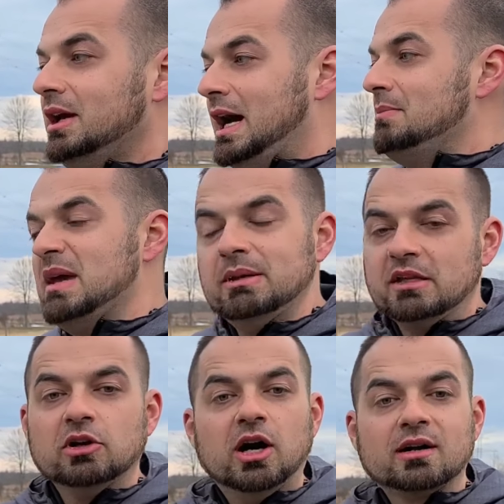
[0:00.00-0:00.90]
and maybe the
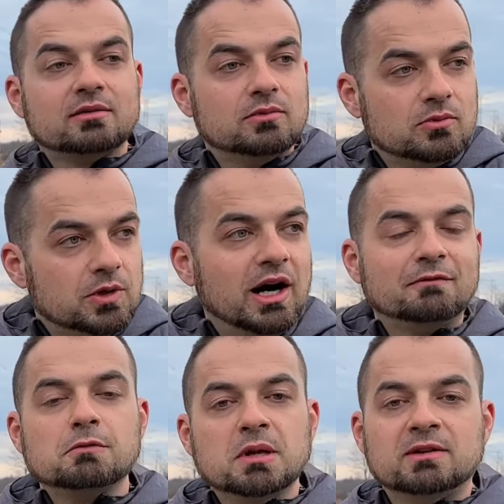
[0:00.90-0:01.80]
dog, God
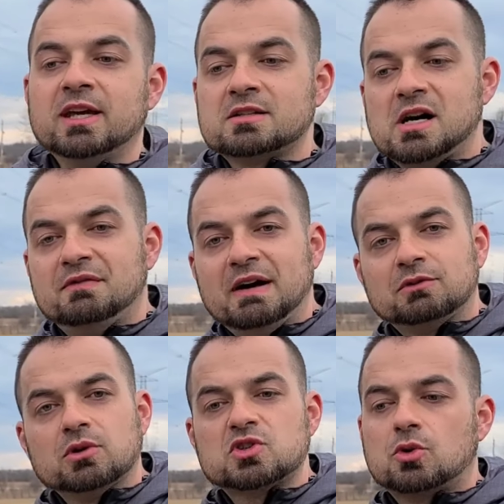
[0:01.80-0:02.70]
forbid, takes off
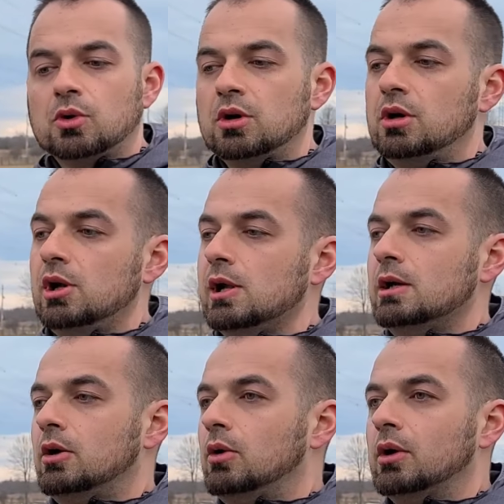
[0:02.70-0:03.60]
after a squirrel
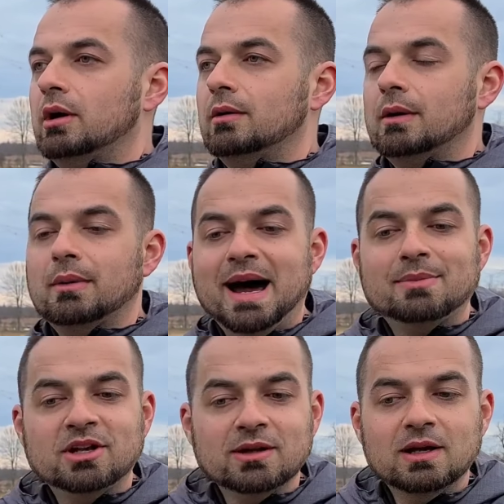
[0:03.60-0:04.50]
or a
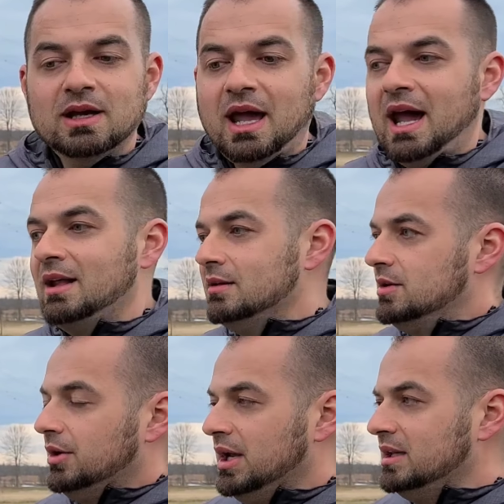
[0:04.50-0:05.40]
rabbit, and
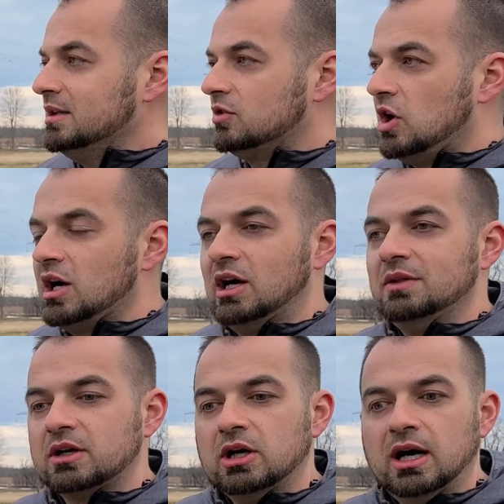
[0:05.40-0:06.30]
they're hitting the dog on
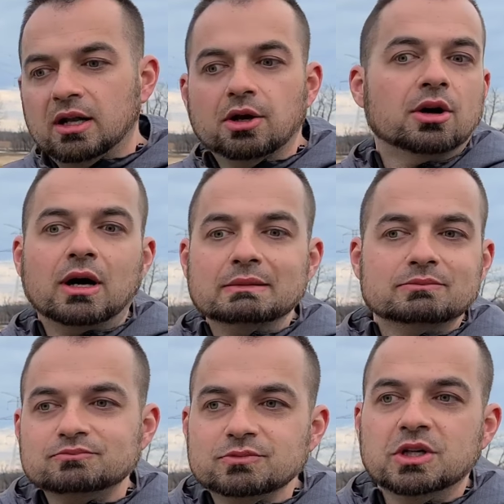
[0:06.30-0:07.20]
the collar
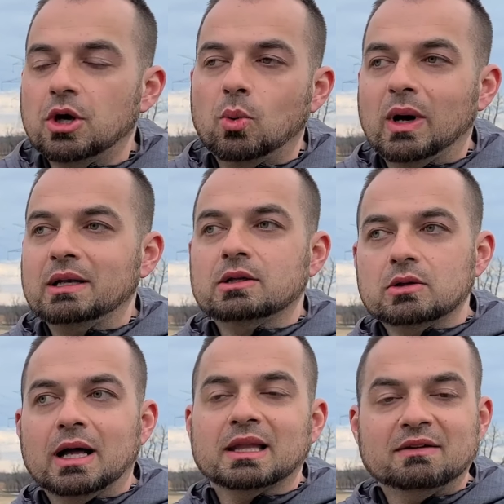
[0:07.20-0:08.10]
on, you know, what
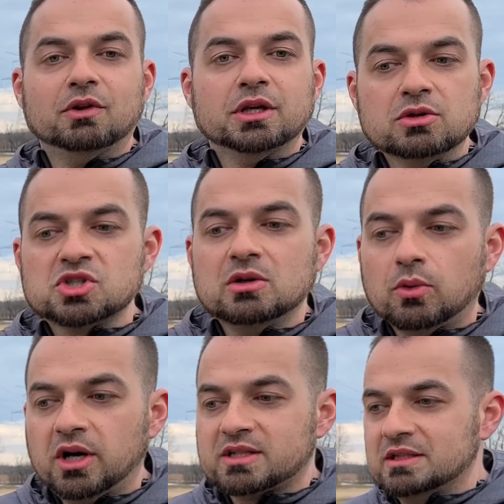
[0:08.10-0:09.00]
a level that usually
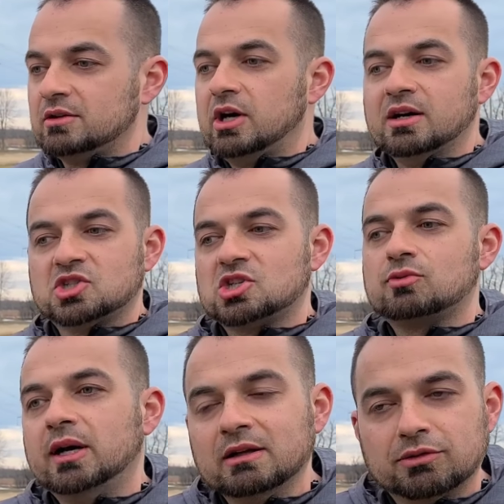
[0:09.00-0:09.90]
works, and the dog's just
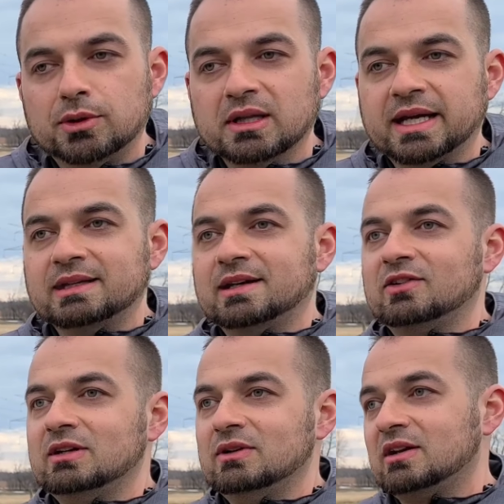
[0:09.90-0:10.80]
running through it like it
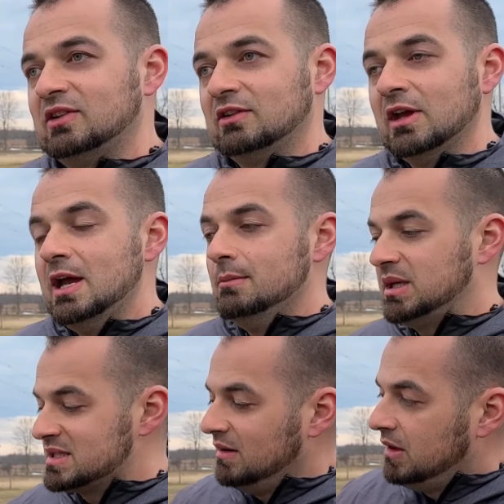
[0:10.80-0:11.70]
doesn't even exist.
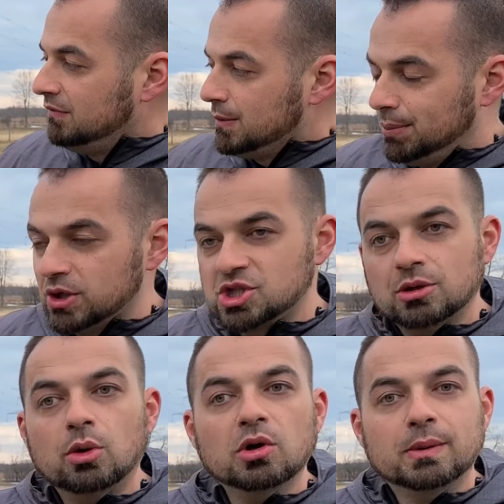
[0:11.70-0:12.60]
Because even if you push and
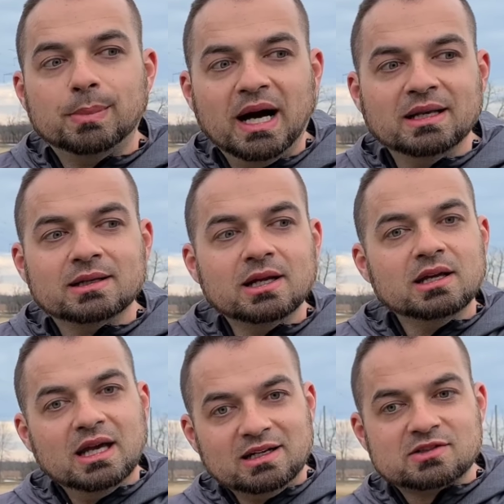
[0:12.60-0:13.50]
hold the button
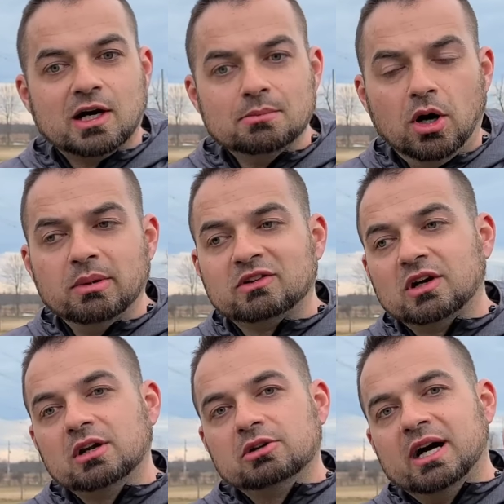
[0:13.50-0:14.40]
and it's on
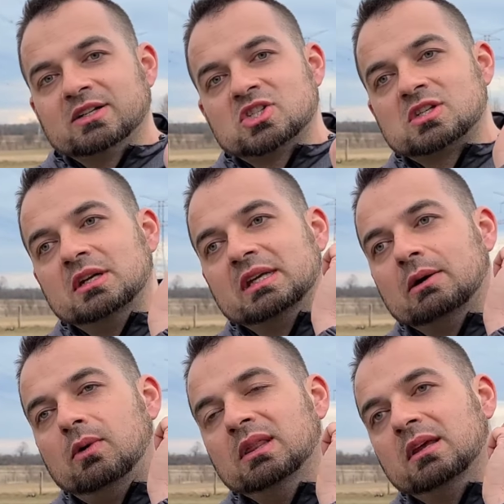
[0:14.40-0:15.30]
momentary, your dog's just going to get
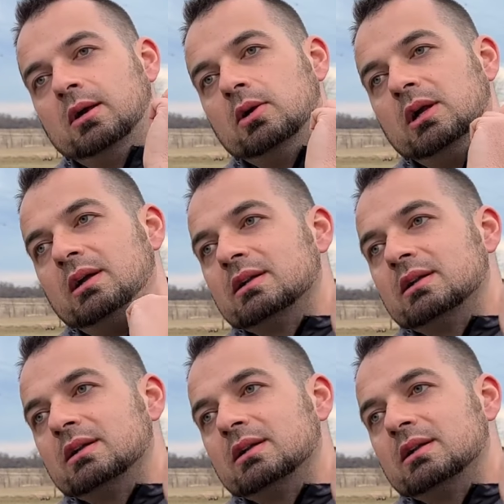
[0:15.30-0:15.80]
one little